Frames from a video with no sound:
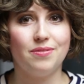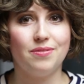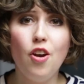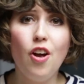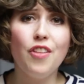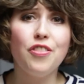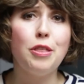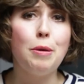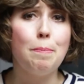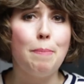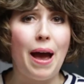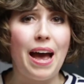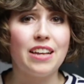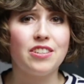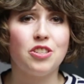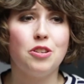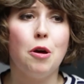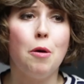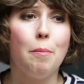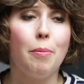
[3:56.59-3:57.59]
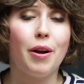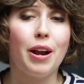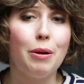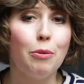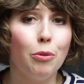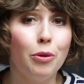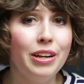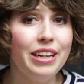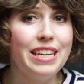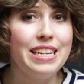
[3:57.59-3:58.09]
Not the best, but I
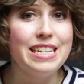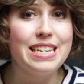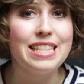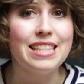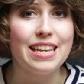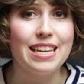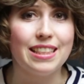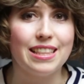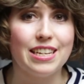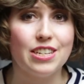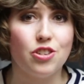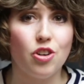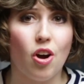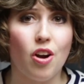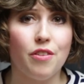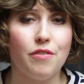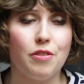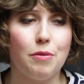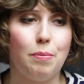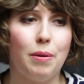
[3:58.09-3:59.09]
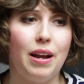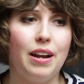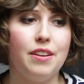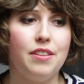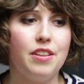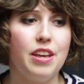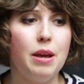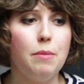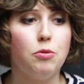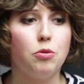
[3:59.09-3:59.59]
really did think that Dawn of the Planet
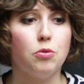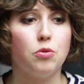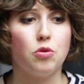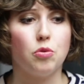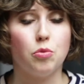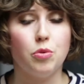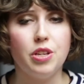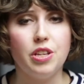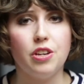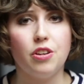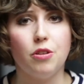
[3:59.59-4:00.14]
of the Apes was a really